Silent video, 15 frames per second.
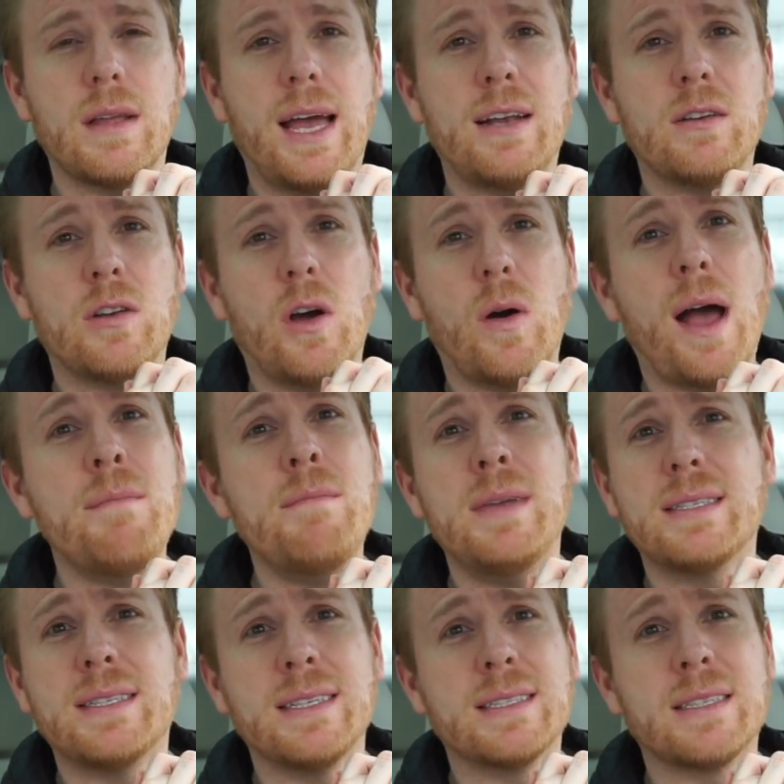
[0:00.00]
I don't know. I'm
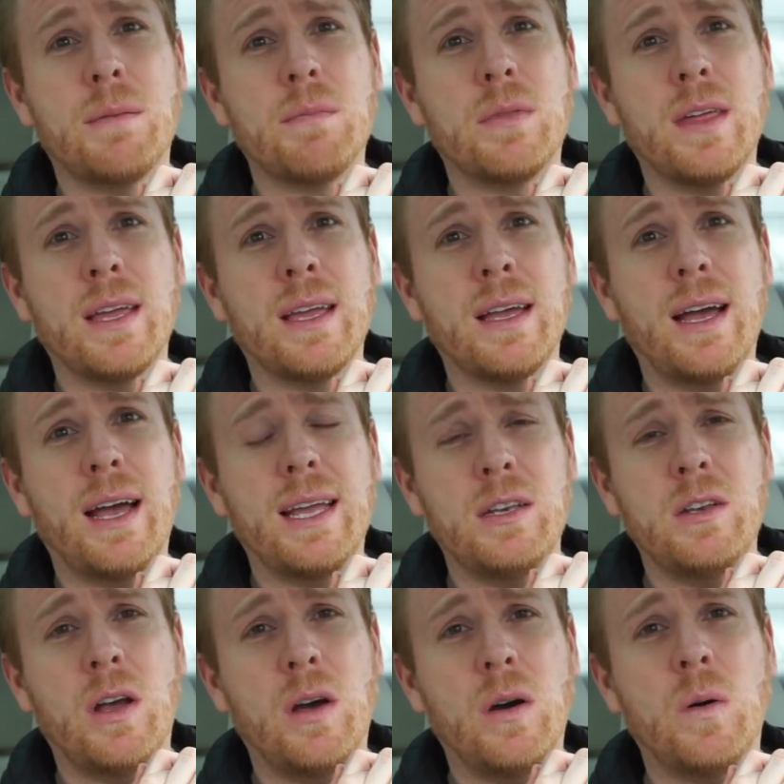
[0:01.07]
missing something. I
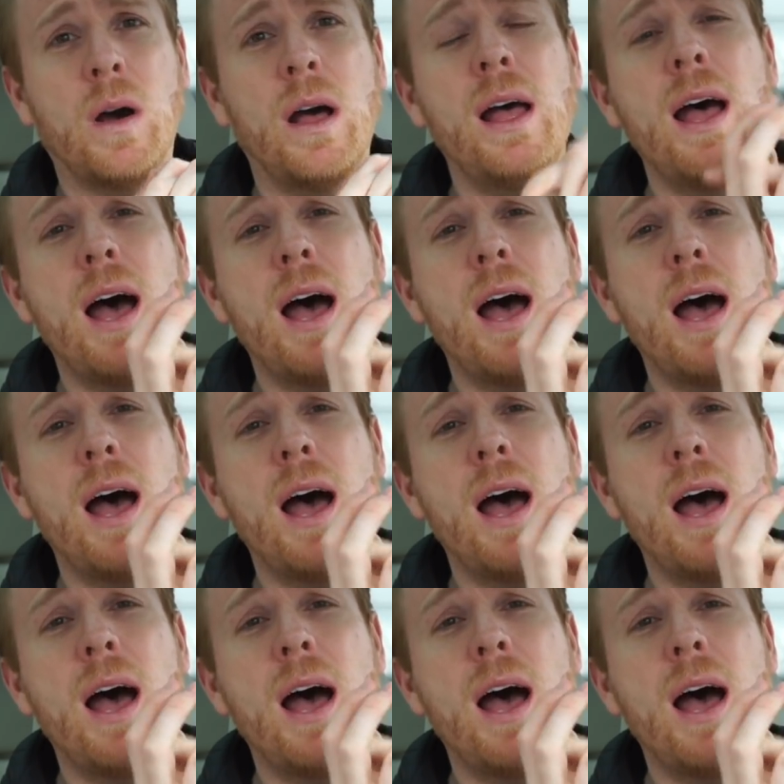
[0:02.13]
know.